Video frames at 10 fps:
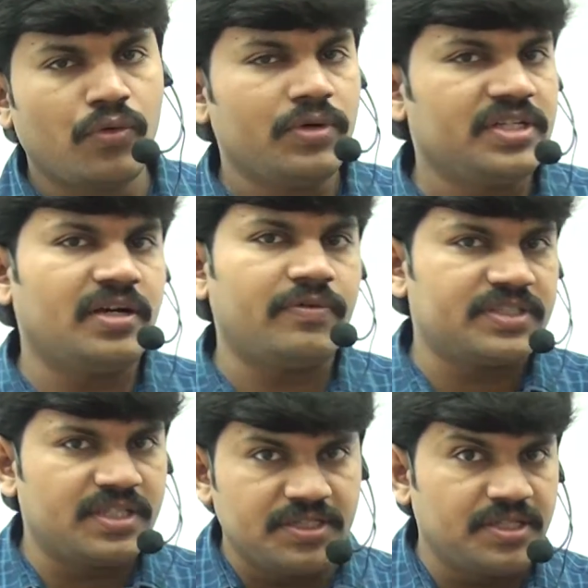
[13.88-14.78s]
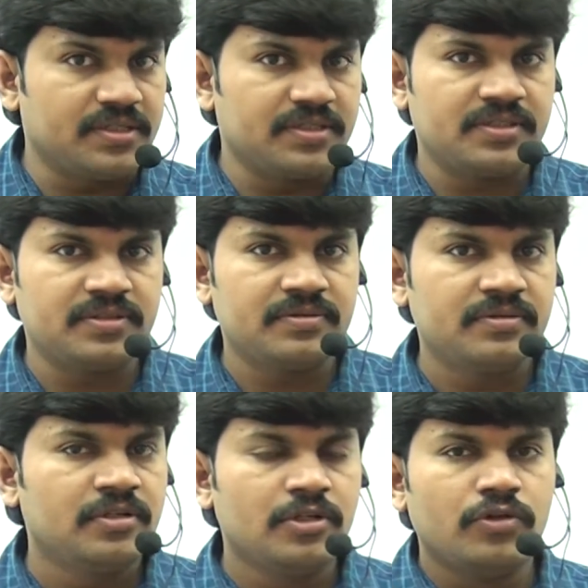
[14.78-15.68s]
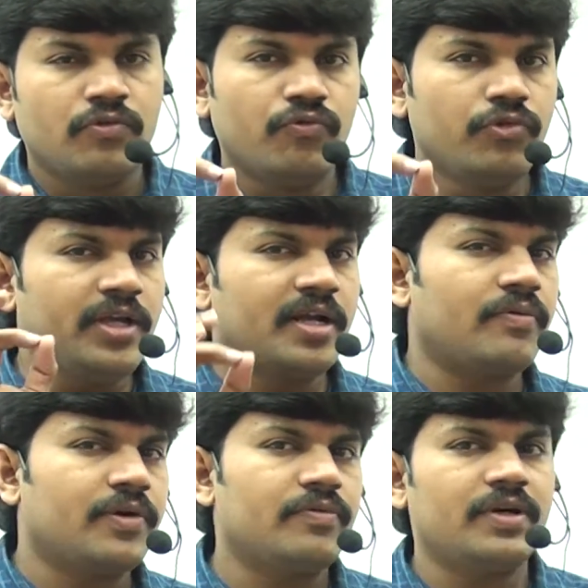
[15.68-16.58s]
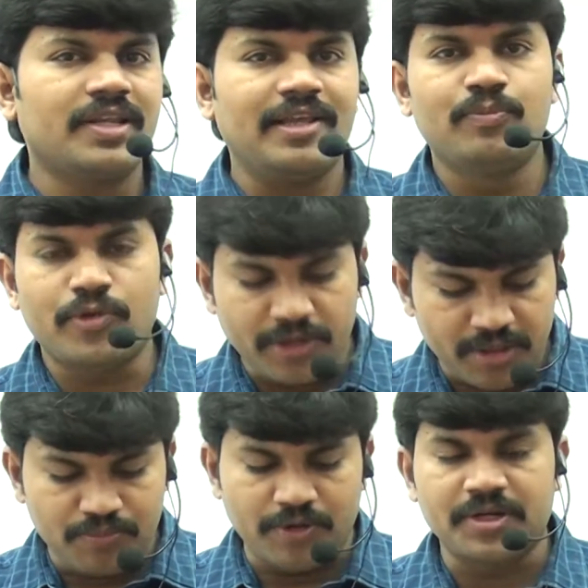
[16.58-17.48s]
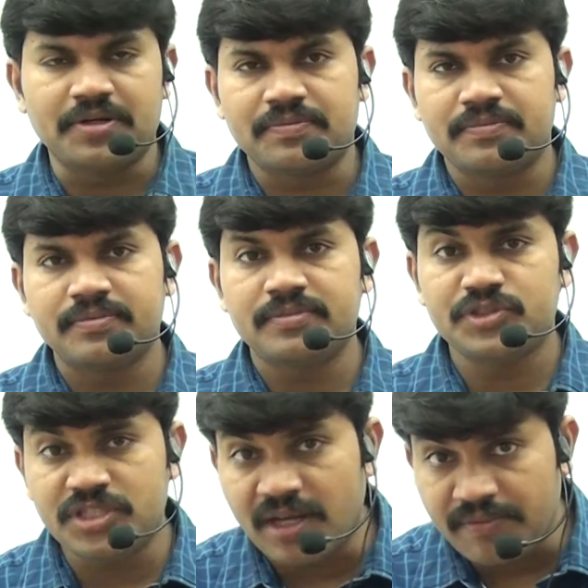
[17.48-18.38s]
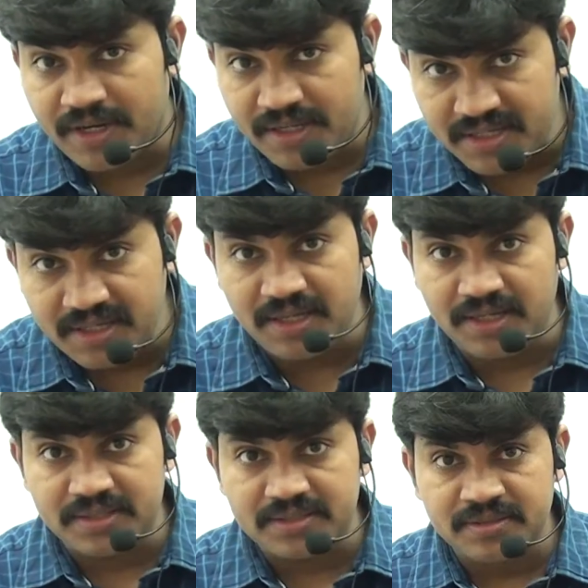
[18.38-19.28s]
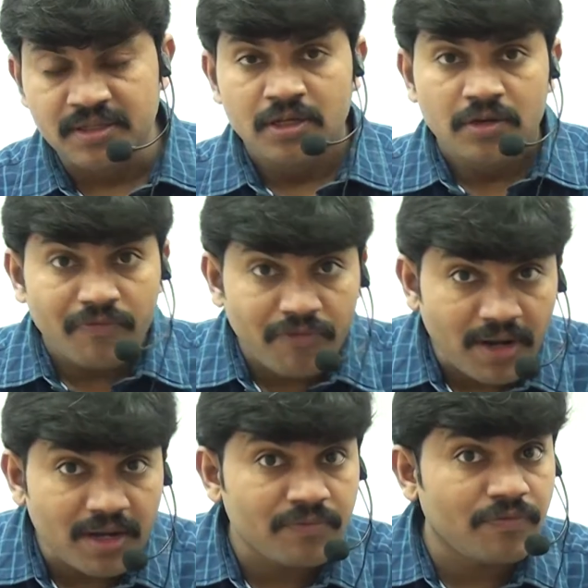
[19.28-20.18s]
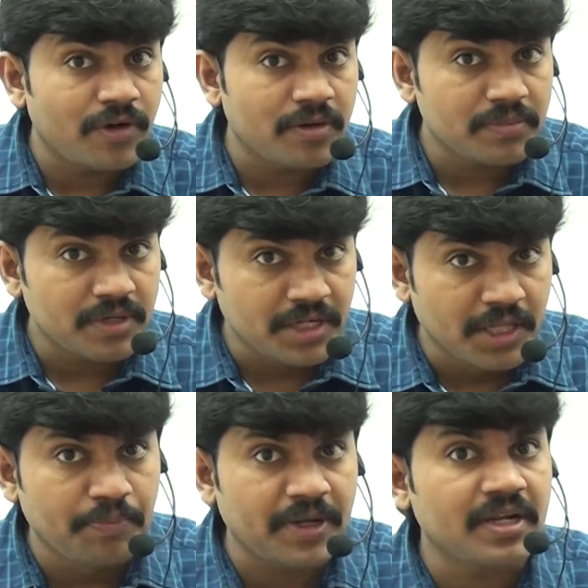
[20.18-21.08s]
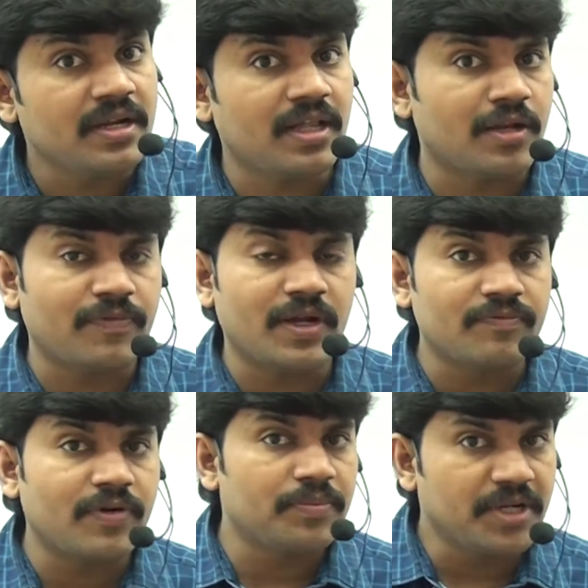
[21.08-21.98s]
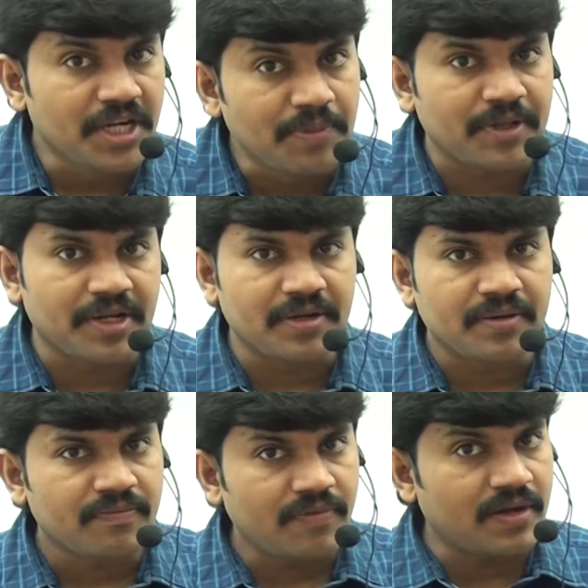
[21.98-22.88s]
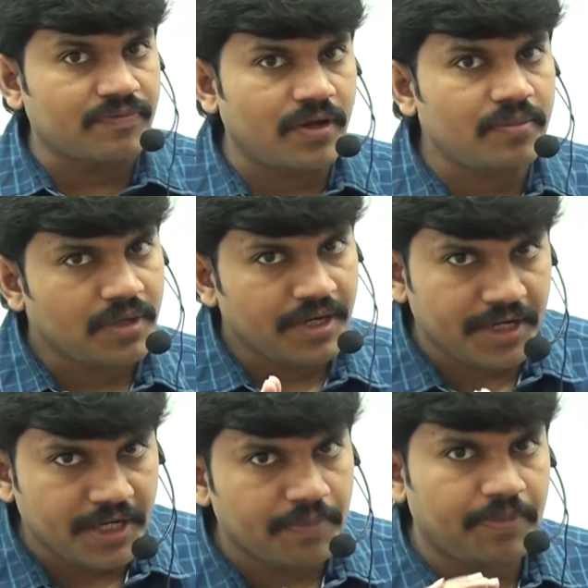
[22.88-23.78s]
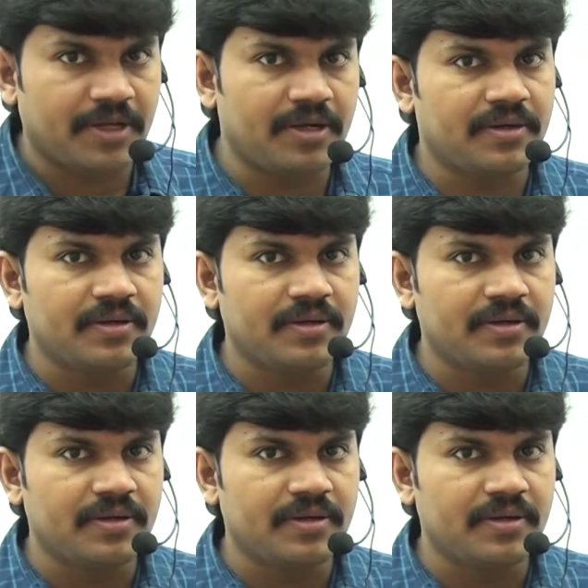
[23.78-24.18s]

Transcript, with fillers: core Java sessions, we covered one important point. Java is platform dependent or platform independent. Platform independent.